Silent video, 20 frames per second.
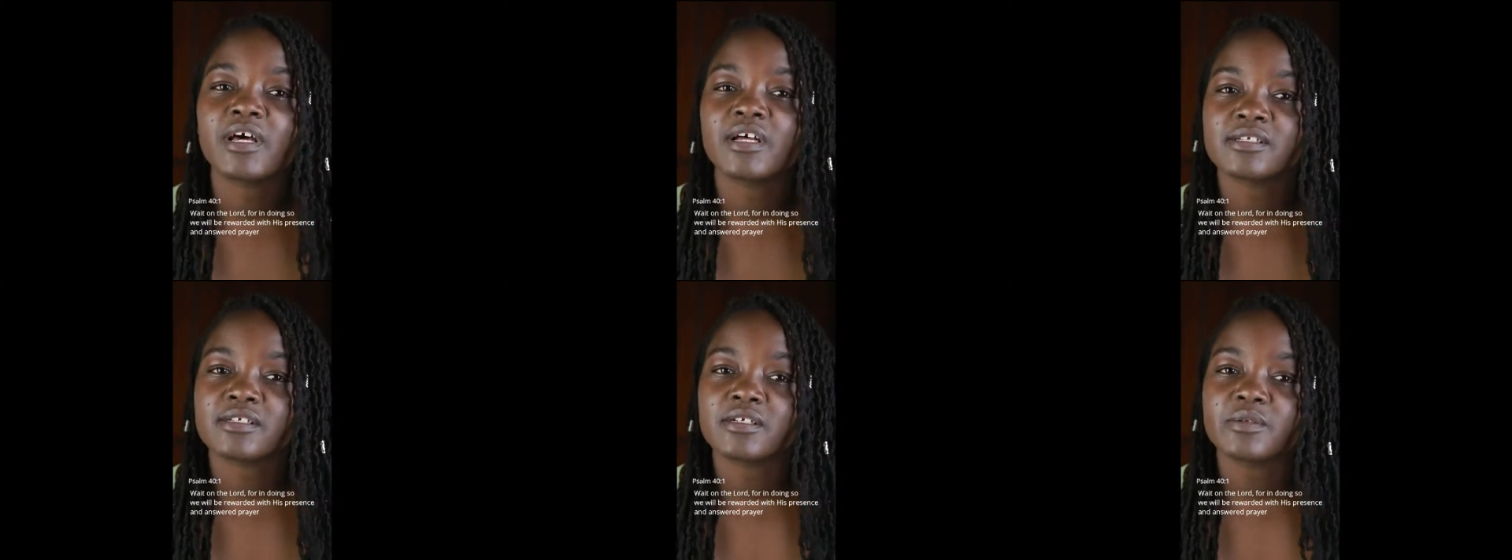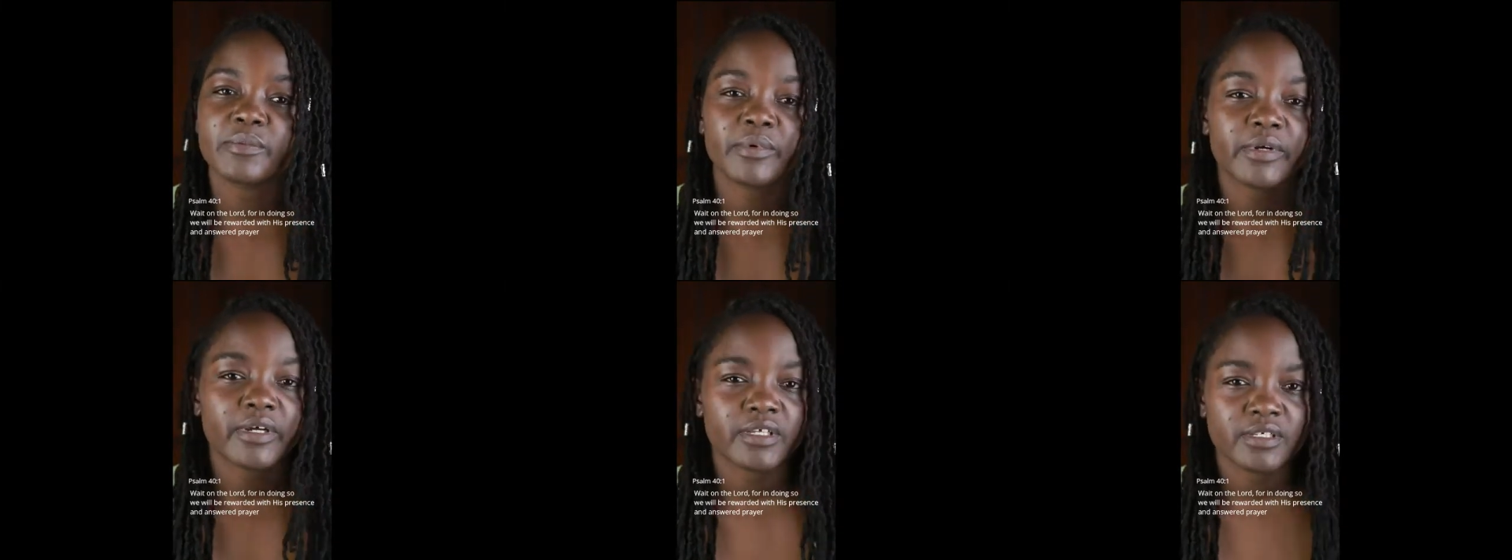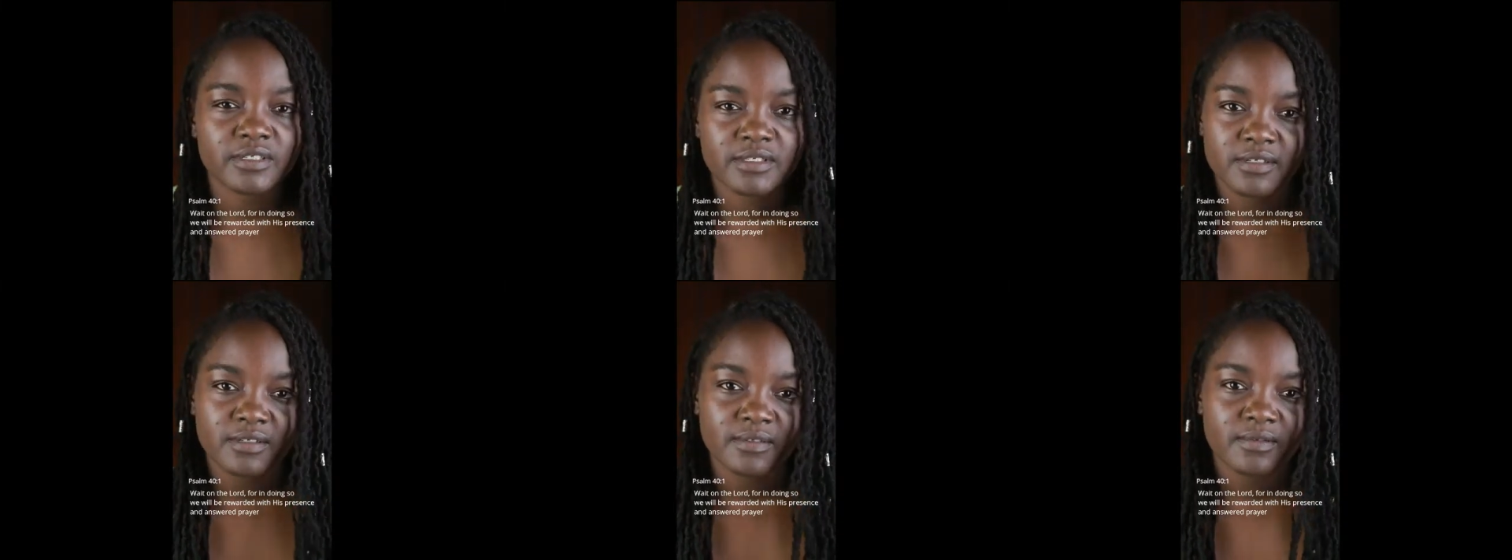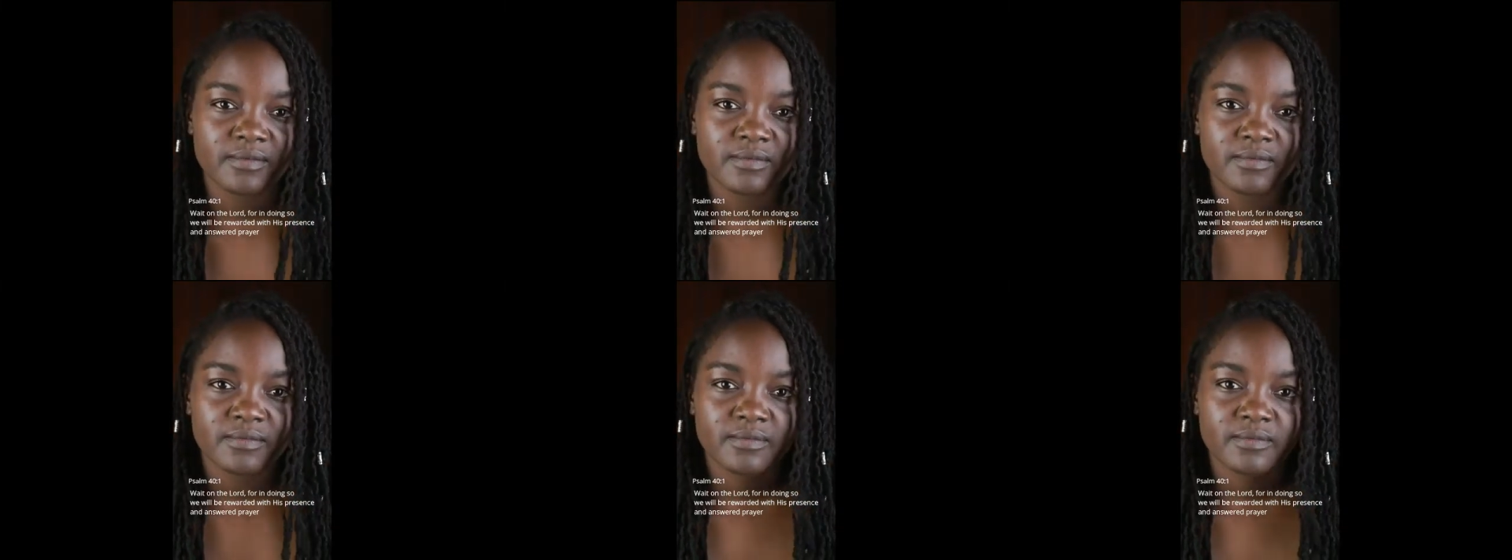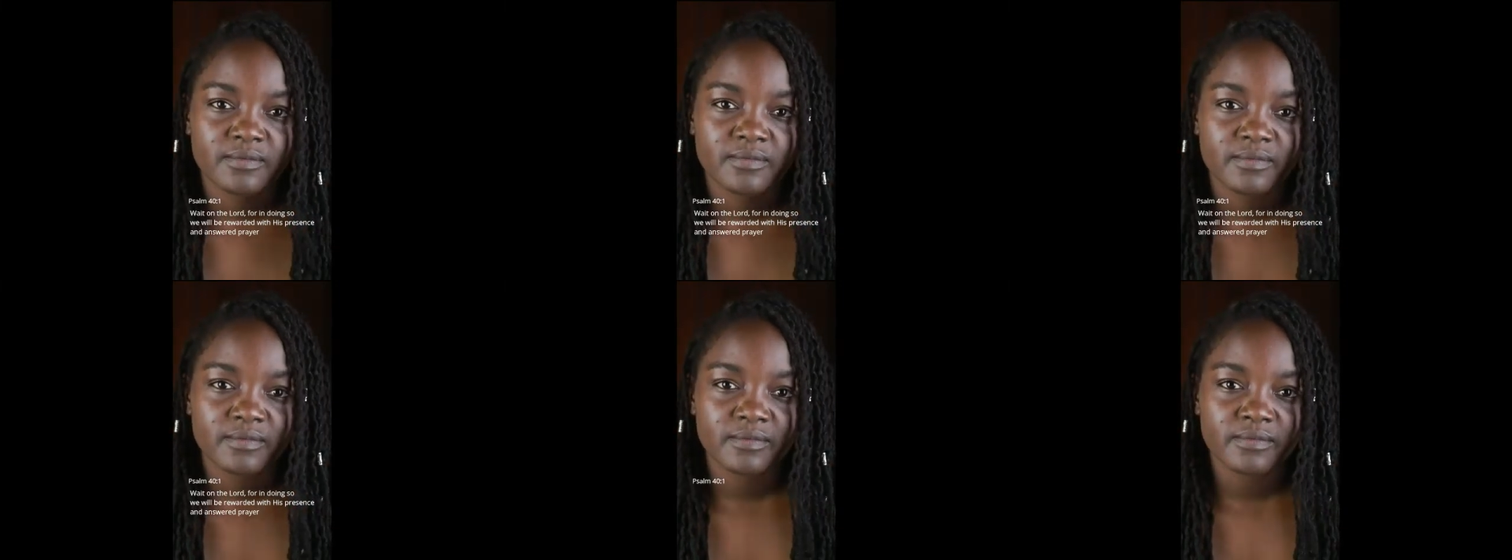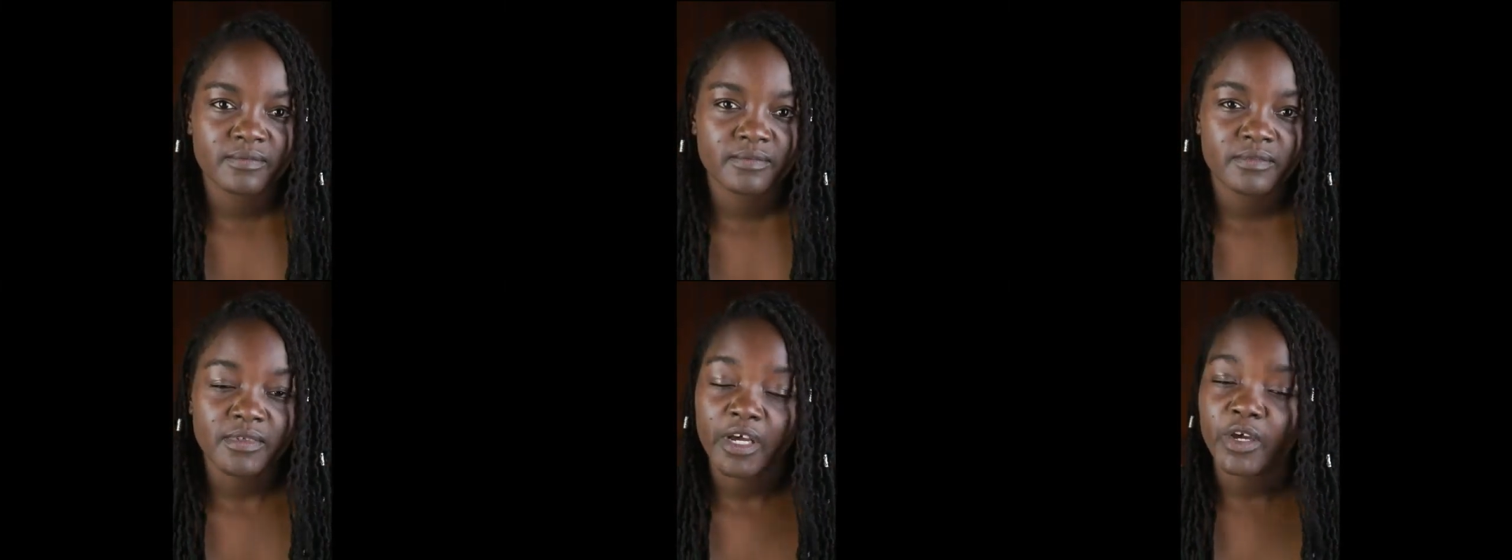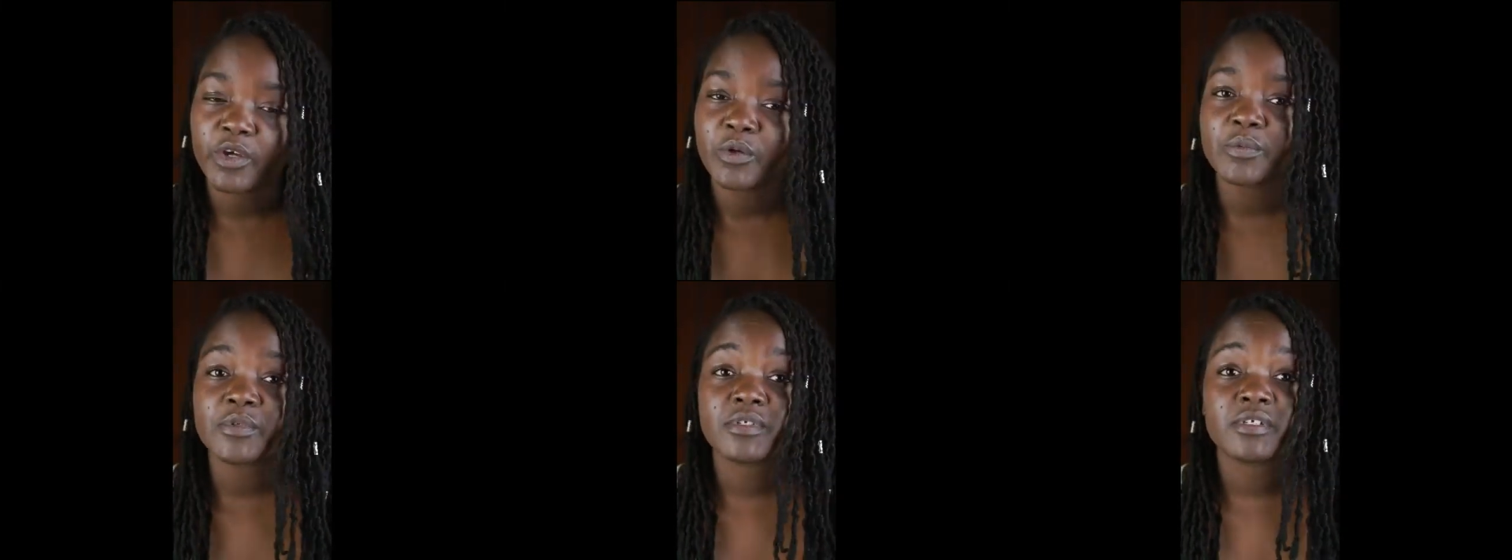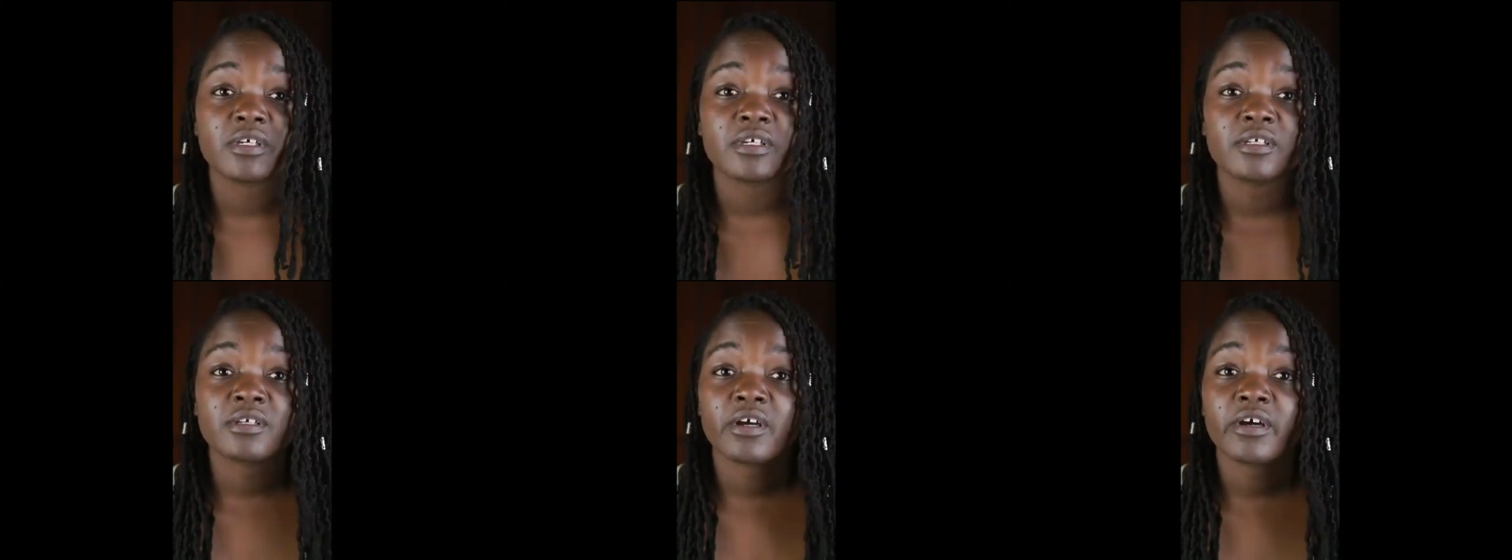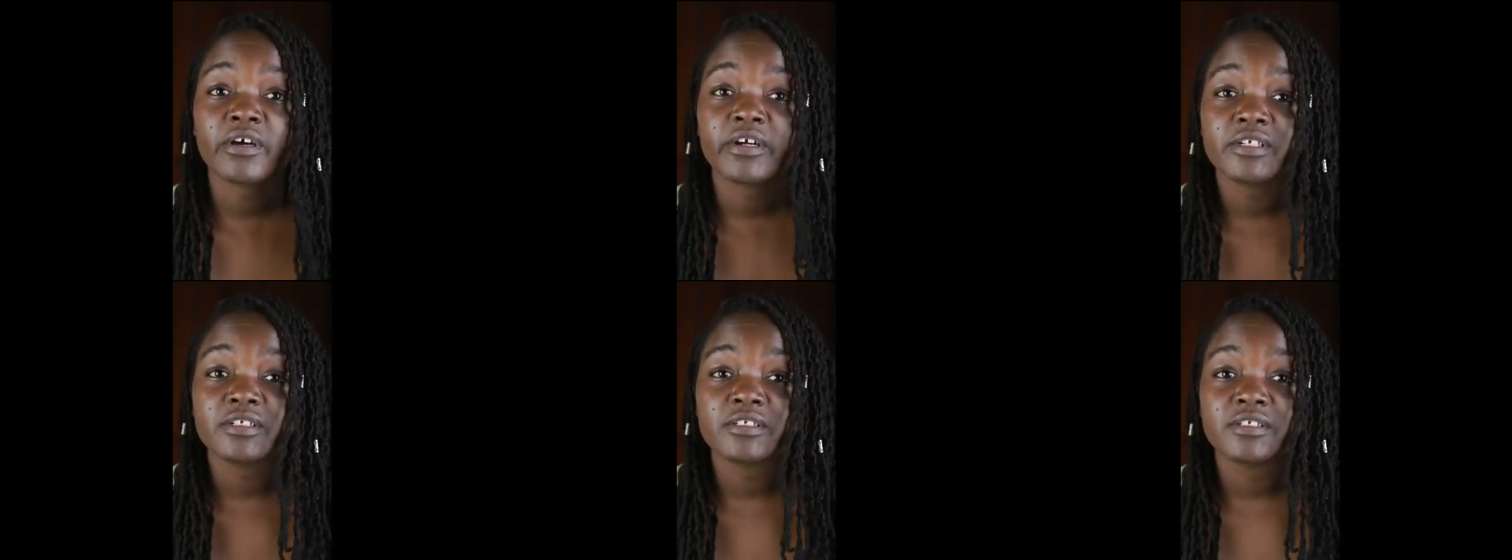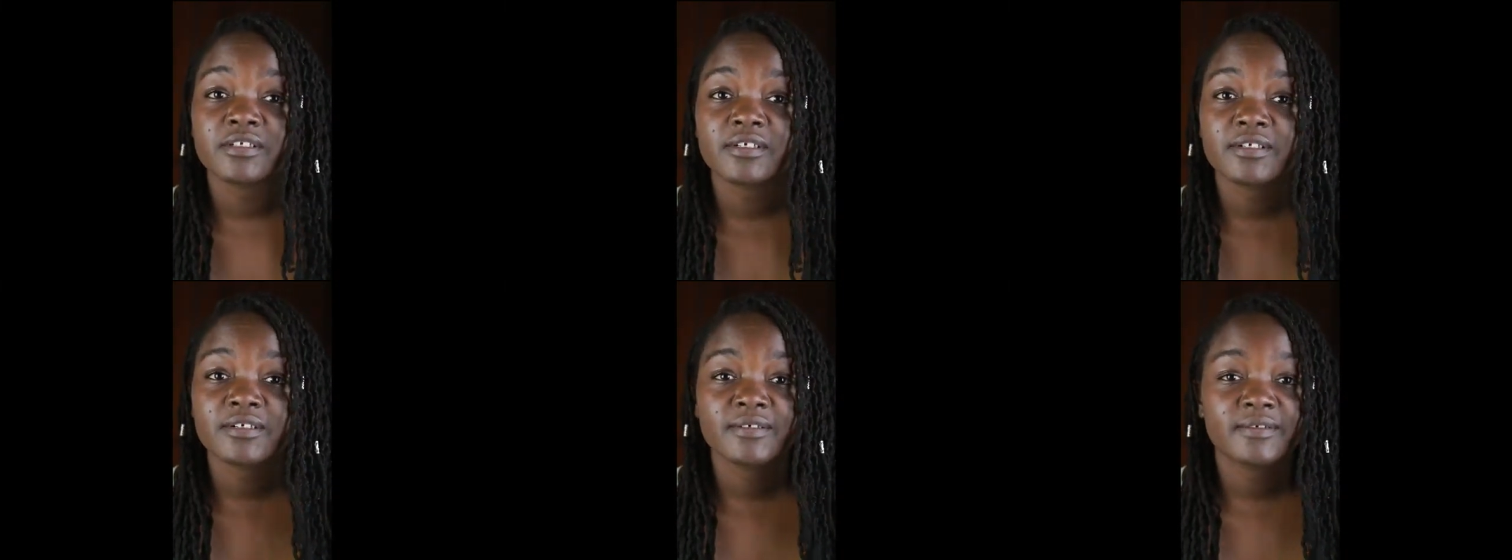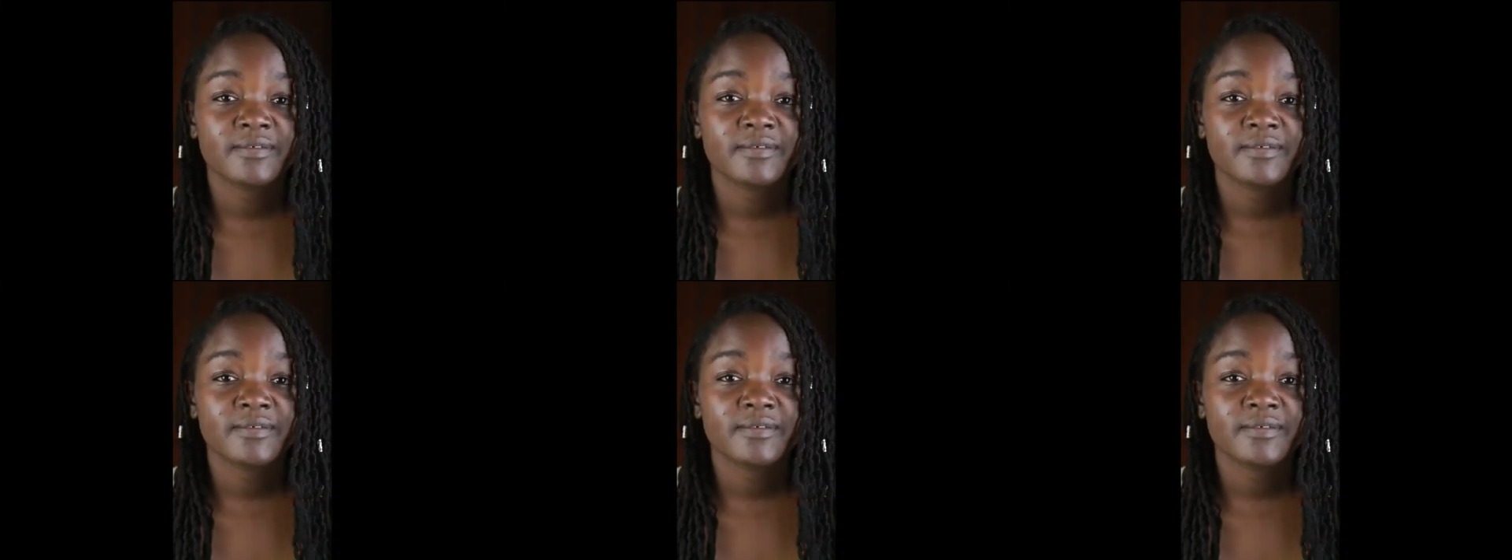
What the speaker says: answered prayers. I hope you stay encouraged.